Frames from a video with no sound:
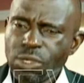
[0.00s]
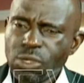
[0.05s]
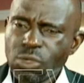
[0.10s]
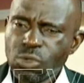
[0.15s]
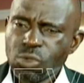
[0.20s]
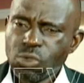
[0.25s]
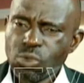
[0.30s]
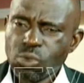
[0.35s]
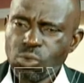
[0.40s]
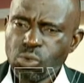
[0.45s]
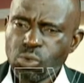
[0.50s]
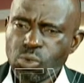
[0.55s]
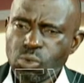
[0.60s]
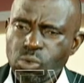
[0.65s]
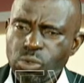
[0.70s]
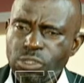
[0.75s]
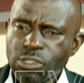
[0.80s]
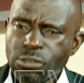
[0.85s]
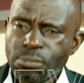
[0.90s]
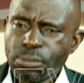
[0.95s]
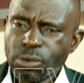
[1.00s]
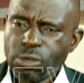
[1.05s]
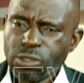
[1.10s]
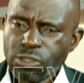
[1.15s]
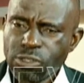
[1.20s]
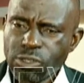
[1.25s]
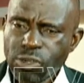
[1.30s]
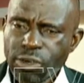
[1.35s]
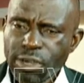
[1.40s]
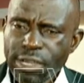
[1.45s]
to
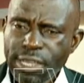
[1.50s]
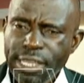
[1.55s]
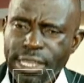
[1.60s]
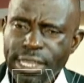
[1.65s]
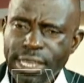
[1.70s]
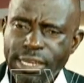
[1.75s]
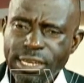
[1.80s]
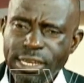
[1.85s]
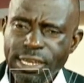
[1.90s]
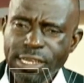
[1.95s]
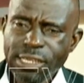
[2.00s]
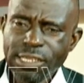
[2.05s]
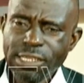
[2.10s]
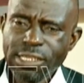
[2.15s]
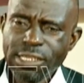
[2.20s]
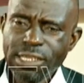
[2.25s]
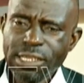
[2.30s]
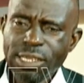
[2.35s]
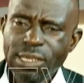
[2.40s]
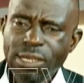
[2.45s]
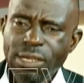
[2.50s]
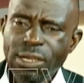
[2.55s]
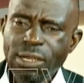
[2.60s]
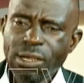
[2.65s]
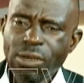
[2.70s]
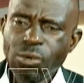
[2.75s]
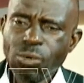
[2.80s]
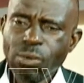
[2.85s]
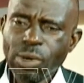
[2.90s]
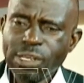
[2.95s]
sponsor a candidate?
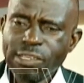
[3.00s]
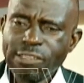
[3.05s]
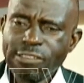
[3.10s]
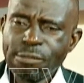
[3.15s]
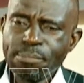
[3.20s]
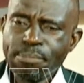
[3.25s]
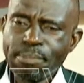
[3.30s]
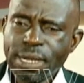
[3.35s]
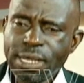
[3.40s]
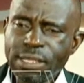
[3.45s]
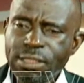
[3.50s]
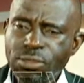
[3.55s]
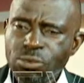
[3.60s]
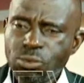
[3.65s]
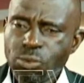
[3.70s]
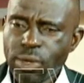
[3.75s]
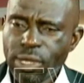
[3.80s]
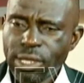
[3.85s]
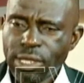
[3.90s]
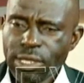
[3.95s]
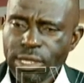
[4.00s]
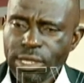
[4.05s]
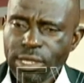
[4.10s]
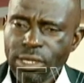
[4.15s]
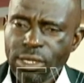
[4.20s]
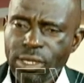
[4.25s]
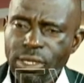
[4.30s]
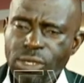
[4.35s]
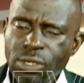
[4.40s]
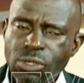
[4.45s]
What is the pathway
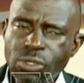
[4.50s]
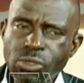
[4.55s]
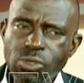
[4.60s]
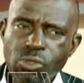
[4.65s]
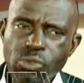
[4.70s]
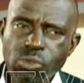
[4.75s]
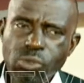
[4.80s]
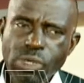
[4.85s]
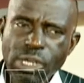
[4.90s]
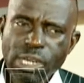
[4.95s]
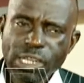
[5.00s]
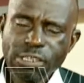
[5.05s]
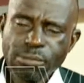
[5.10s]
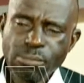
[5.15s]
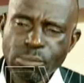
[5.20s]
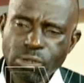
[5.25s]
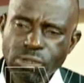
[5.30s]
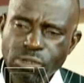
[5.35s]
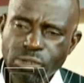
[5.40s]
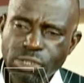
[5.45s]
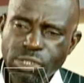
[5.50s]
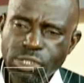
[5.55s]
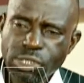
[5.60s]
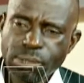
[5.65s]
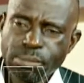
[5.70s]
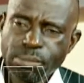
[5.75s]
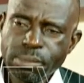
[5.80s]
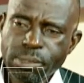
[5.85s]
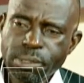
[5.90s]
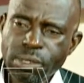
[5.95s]
to that
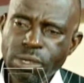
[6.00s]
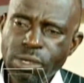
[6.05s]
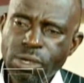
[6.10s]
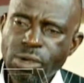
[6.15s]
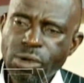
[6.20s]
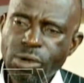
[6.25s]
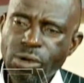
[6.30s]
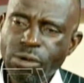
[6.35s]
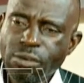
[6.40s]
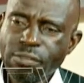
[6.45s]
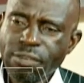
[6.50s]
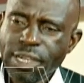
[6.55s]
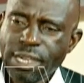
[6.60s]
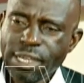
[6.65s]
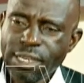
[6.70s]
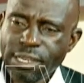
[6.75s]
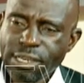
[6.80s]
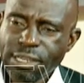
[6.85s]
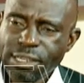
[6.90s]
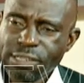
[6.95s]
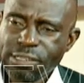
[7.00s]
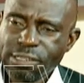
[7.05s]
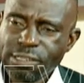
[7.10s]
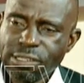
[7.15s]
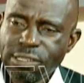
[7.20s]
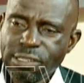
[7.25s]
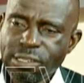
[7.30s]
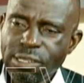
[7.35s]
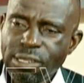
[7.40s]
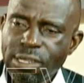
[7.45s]
sponsorship of candidates?
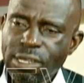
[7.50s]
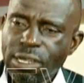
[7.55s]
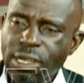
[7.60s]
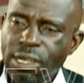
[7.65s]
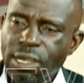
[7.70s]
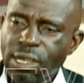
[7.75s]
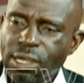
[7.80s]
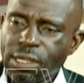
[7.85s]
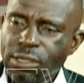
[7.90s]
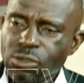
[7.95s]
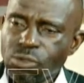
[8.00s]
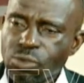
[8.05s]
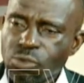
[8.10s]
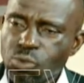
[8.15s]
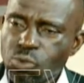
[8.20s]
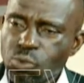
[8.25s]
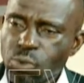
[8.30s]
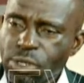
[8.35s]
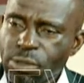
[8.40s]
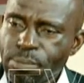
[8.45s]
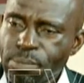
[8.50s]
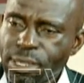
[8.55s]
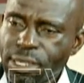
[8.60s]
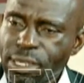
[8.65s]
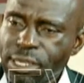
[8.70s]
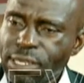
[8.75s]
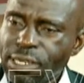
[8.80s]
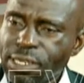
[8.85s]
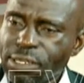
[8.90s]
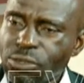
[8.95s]
And with me
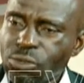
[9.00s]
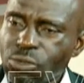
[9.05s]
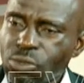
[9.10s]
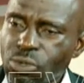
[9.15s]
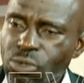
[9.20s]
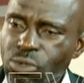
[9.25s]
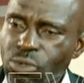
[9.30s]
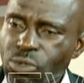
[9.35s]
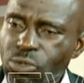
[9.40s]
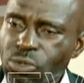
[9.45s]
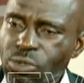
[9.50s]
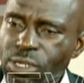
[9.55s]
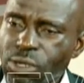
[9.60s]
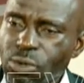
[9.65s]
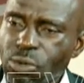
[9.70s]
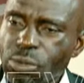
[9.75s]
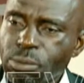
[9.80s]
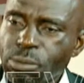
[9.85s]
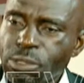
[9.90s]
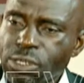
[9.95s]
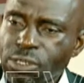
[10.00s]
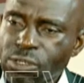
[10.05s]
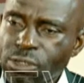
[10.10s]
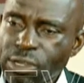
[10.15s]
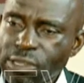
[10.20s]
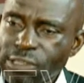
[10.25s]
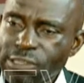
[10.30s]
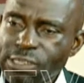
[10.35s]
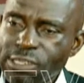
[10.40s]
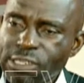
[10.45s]
in the studio today, we'll be
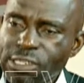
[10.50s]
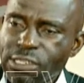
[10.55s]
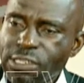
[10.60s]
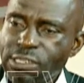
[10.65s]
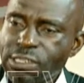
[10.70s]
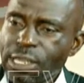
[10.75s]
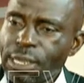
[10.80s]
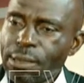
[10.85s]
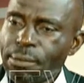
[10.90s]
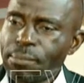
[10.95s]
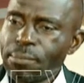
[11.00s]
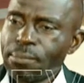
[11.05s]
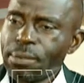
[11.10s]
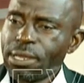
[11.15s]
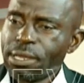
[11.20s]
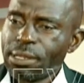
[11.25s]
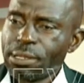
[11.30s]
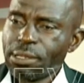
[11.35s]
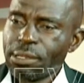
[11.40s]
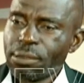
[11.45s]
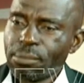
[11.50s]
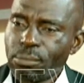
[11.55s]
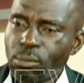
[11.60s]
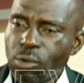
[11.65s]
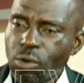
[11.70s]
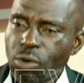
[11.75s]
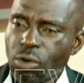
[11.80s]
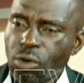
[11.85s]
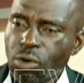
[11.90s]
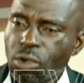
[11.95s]
discussing this and many
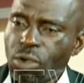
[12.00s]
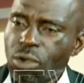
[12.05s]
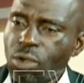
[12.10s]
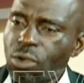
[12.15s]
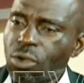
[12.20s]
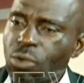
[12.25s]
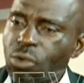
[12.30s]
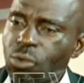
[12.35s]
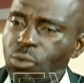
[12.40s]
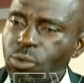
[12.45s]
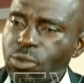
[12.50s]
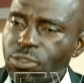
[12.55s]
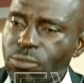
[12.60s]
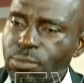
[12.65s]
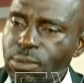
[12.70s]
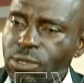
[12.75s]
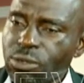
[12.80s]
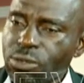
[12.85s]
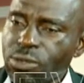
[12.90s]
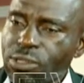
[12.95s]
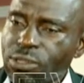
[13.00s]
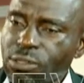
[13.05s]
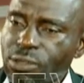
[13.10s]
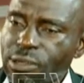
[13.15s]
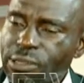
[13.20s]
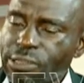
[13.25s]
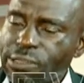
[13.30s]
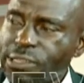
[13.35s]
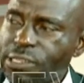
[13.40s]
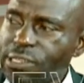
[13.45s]
more. With me to
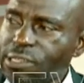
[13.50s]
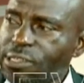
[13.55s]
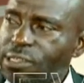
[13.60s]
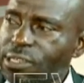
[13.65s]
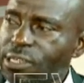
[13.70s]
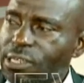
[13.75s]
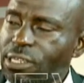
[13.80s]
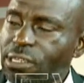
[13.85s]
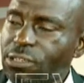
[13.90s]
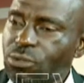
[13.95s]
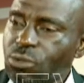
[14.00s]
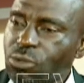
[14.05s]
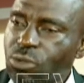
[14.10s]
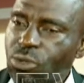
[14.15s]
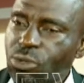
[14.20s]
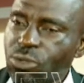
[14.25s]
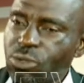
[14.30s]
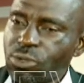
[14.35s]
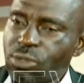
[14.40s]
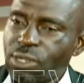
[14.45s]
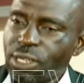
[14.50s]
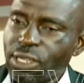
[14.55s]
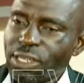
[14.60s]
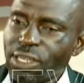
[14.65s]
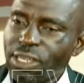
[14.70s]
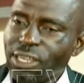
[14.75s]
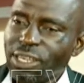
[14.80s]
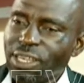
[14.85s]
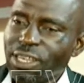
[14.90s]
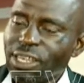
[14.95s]
discuss this in the studio today
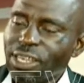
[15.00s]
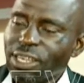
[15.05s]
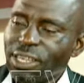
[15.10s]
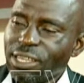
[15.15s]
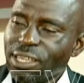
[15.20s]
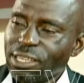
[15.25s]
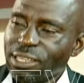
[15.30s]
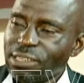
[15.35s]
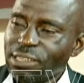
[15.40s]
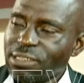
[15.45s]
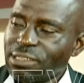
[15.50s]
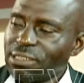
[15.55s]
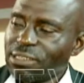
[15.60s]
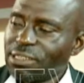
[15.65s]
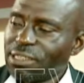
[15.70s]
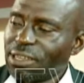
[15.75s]
is